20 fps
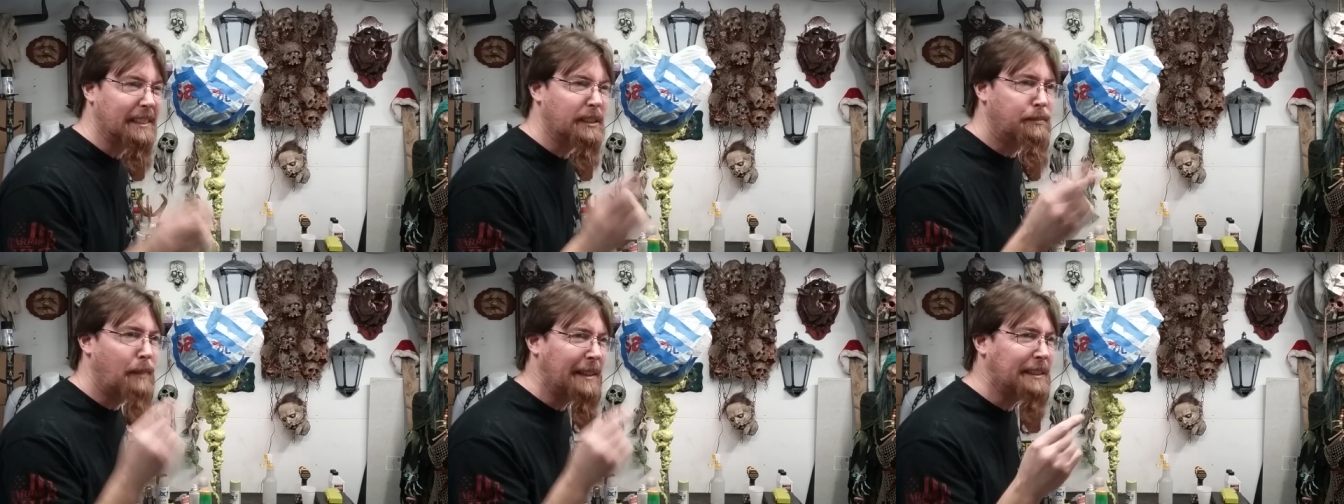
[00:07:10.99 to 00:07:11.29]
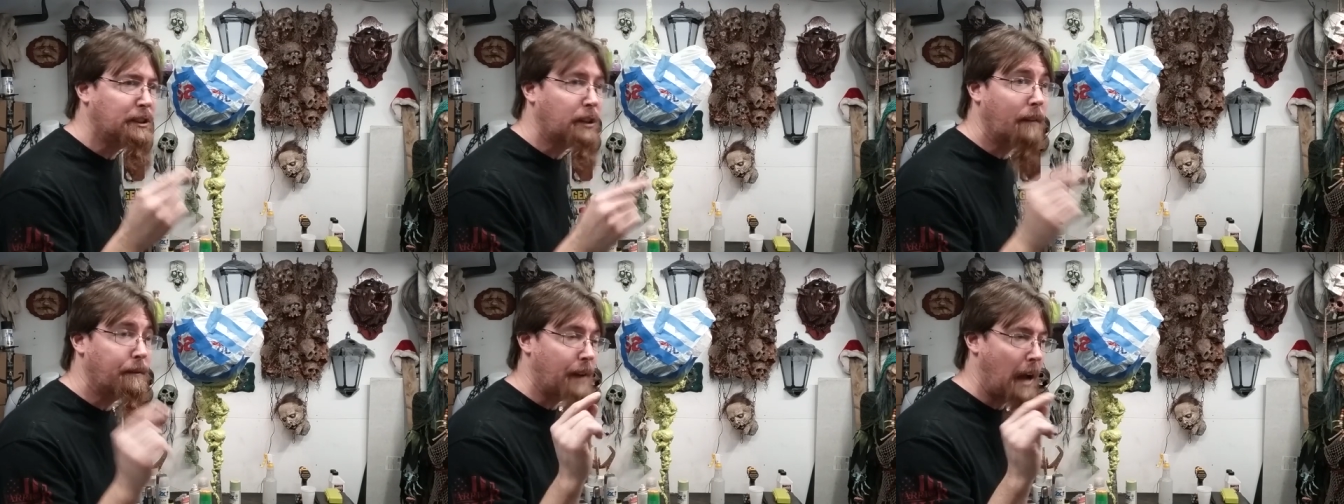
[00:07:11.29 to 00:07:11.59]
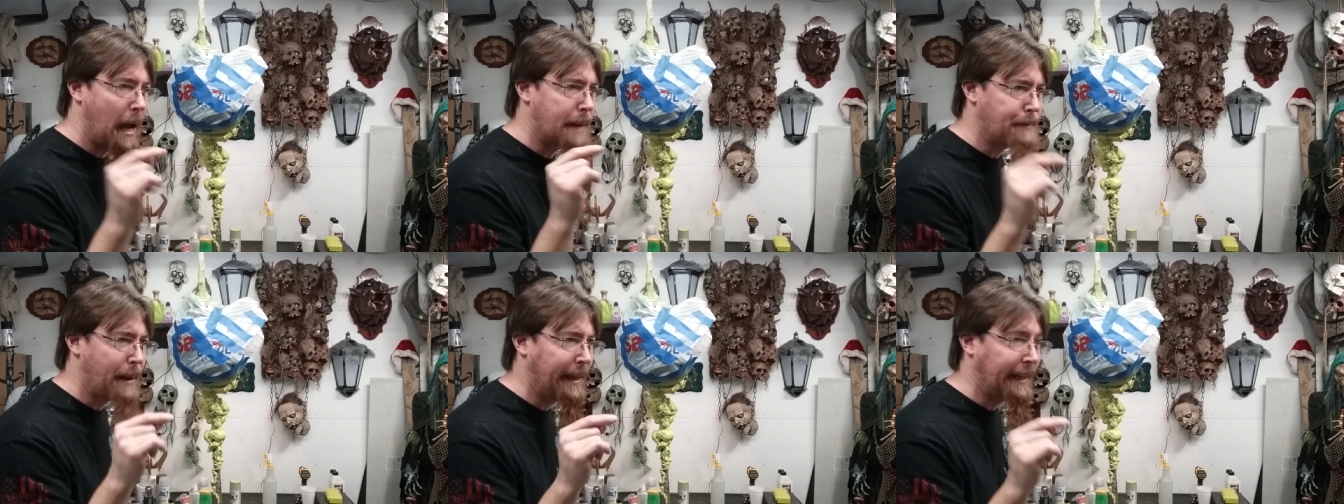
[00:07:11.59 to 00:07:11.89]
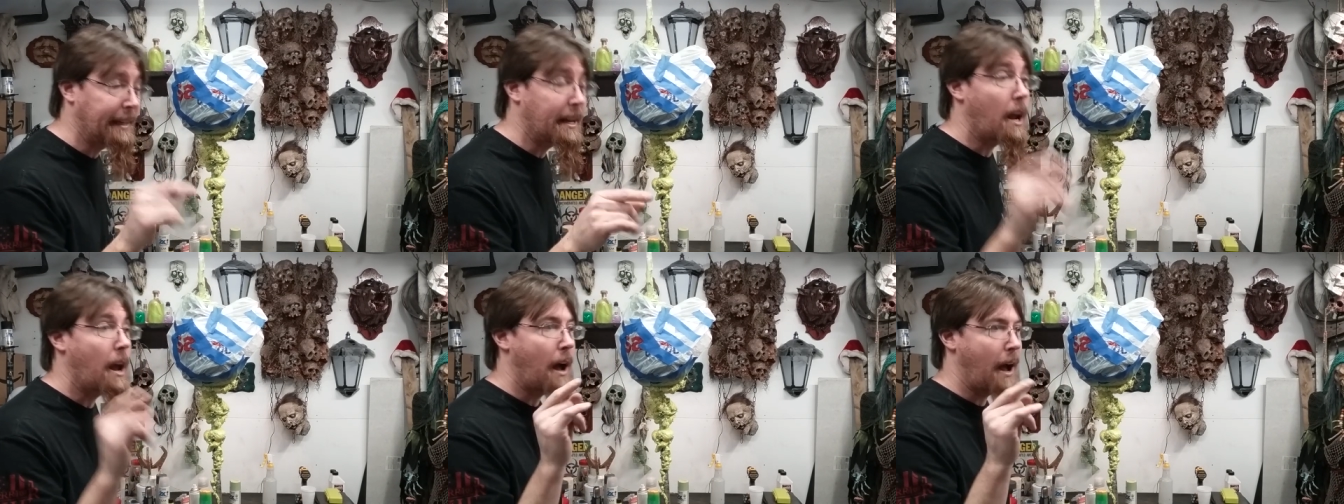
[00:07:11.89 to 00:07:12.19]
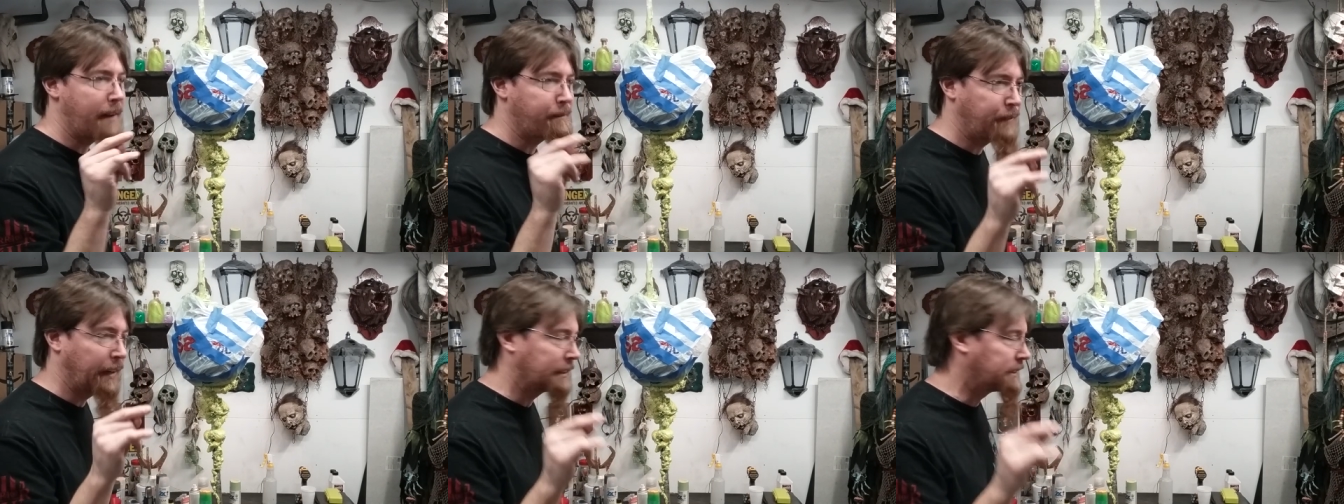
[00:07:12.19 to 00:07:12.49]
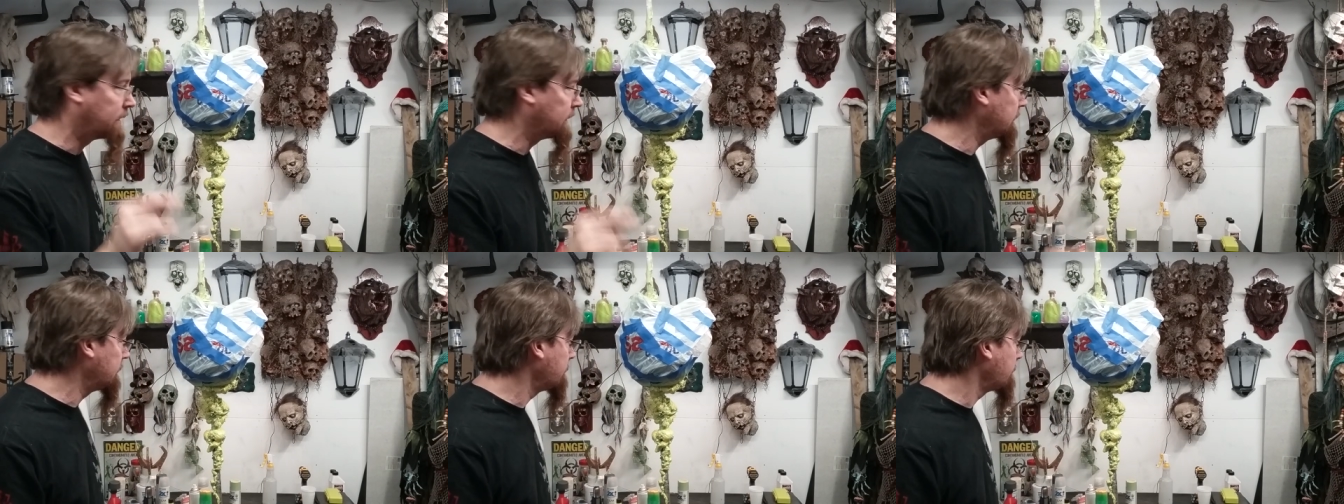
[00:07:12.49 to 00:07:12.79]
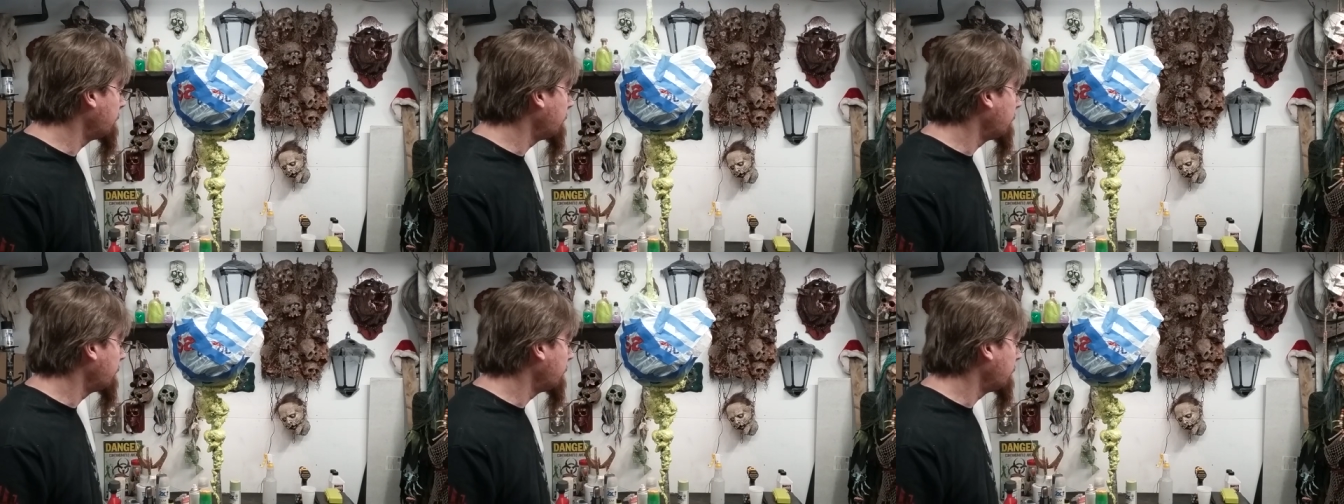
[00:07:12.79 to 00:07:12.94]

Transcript: That's my stuff. I painted it. I fixed it.